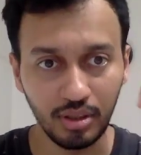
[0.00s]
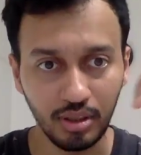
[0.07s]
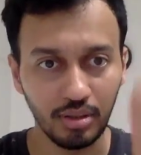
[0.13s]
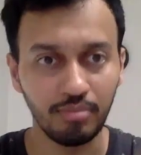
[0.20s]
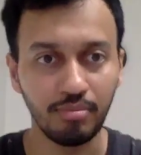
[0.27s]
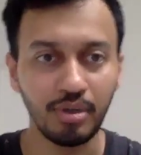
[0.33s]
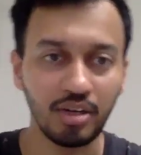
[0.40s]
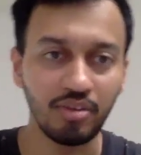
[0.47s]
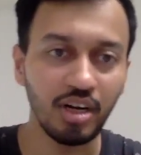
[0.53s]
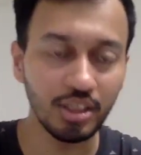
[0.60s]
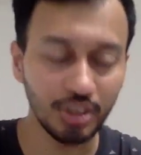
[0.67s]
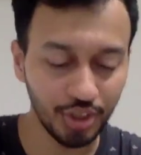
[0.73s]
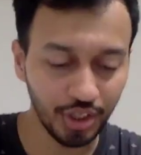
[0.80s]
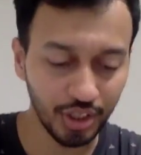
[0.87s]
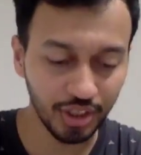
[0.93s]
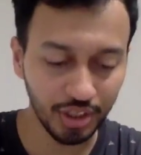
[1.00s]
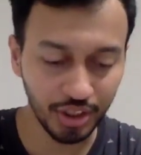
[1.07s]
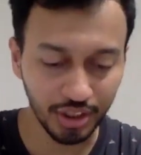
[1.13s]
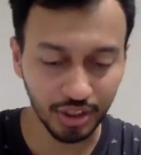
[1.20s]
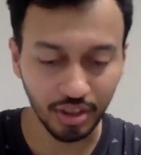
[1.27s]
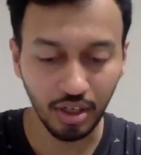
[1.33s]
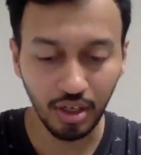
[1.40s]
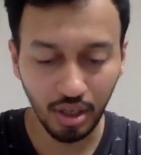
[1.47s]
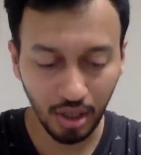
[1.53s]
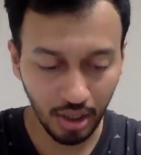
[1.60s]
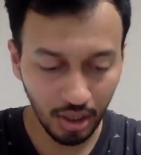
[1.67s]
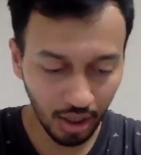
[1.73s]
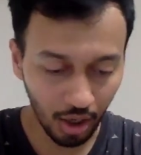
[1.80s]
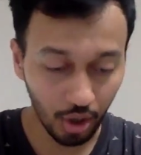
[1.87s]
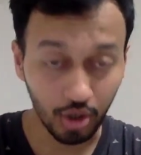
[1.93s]
Bhagwan Shri Krishna,
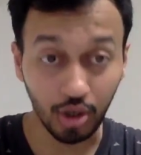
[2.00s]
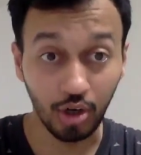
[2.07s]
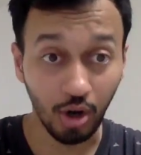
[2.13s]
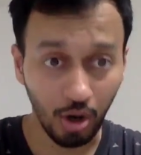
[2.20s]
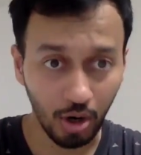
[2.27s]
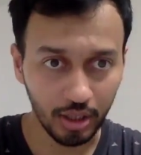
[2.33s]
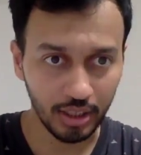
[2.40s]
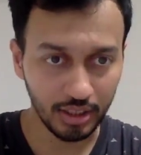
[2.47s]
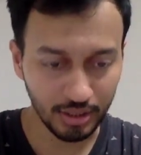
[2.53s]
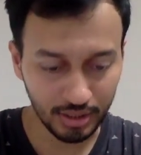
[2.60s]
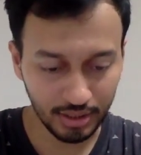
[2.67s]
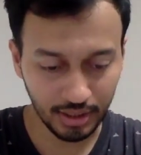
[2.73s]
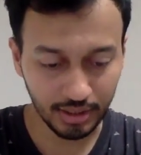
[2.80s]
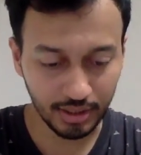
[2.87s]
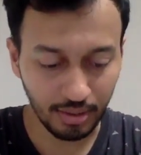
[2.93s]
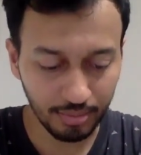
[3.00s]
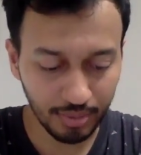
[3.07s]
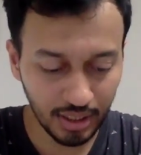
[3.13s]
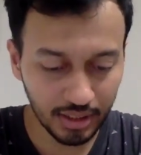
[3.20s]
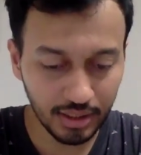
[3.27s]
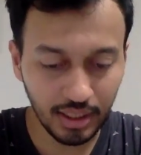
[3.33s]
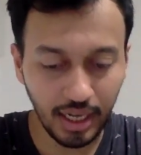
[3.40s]
or God in some sense.